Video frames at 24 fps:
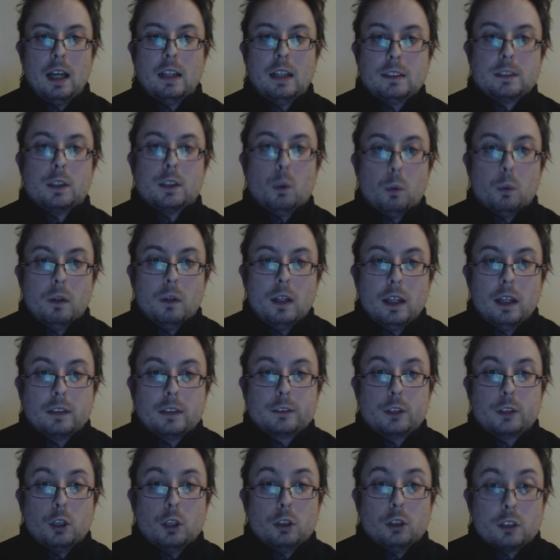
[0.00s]
And so,
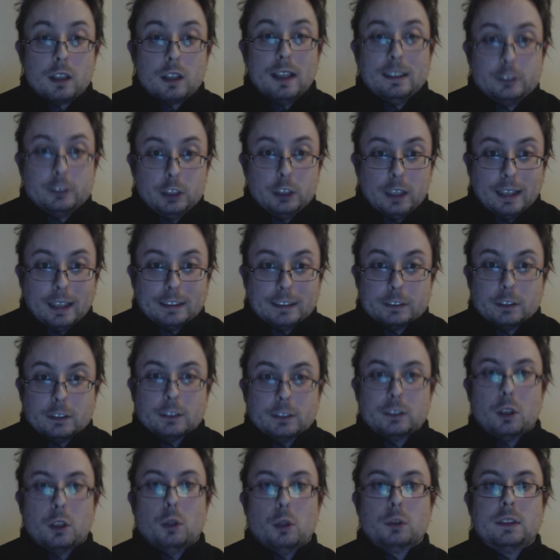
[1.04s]

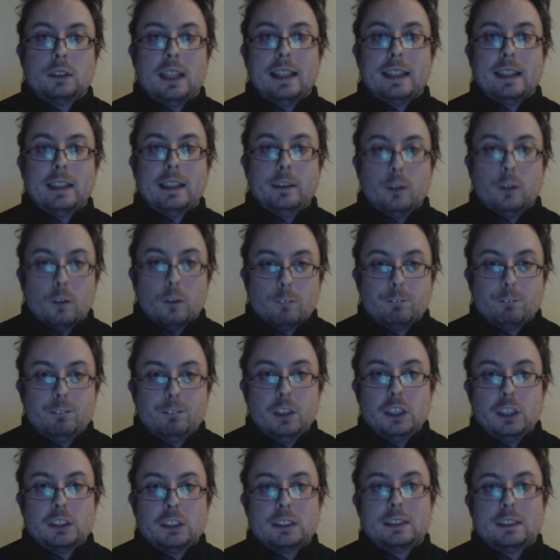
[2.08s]
Congratulations on taking your
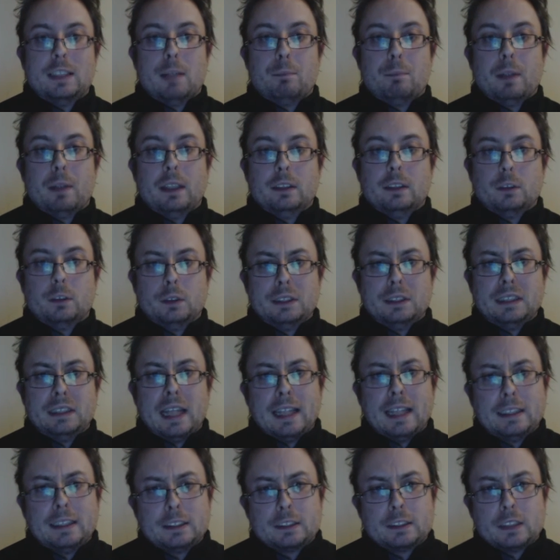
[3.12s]
first step into this
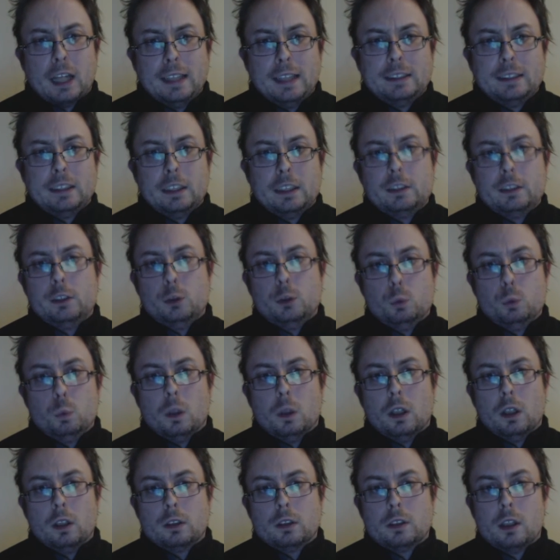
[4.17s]
exciting new
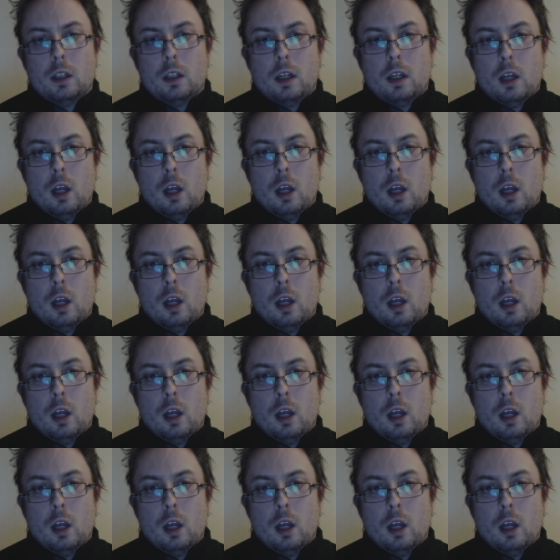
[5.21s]
world.